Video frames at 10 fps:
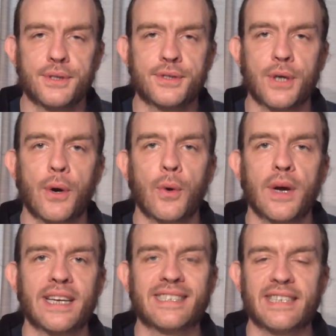So
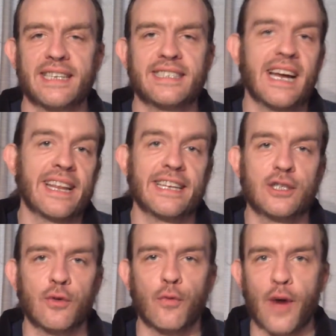it's not an
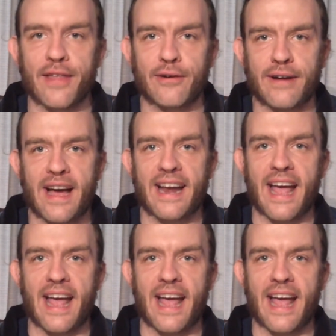issue of whether or not